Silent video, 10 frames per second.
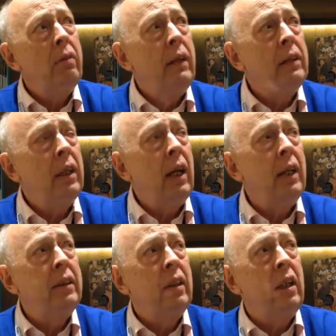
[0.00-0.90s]
And the reason I
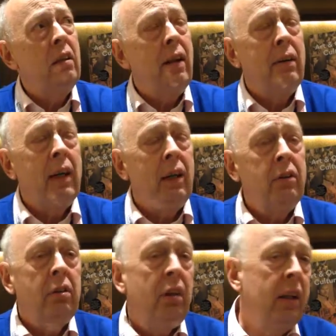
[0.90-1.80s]
hesitated around
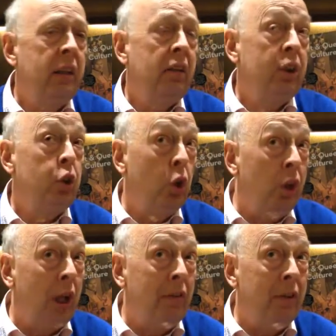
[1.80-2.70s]
cancer, I think there is
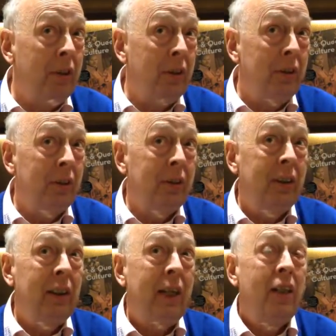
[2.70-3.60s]
good evidence
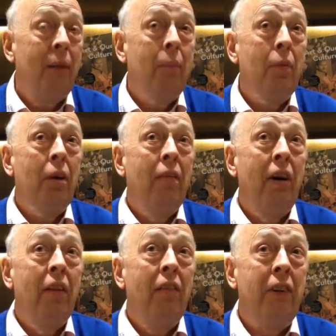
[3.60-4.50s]
that a number of
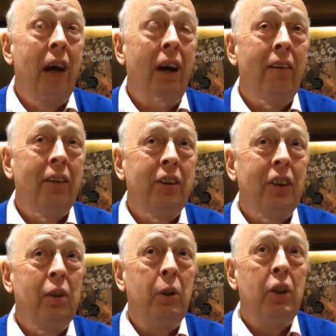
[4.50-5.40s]
other
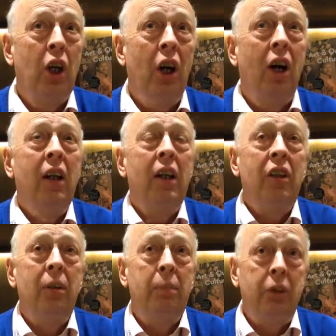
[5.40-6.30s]
viruses, which are
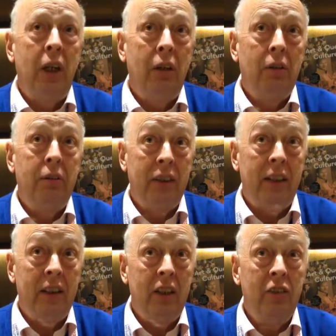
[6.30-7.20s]
themselves
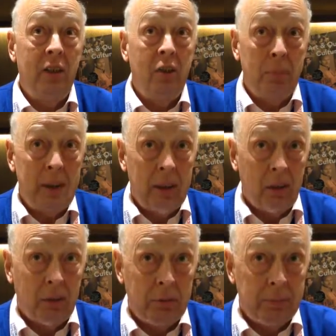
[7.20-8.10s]
sexually transmitted
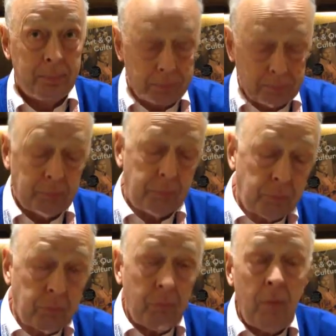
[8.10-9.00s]
often,
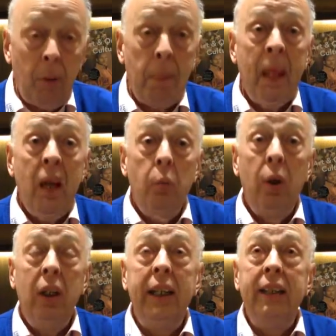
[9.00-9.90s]

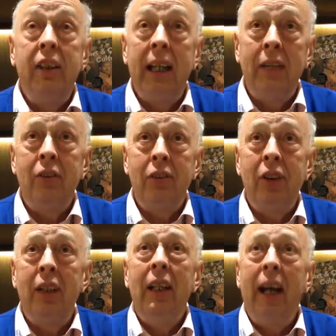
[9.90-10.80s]
will lead to cancer,
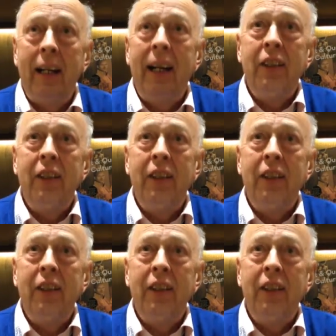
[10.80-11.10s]
and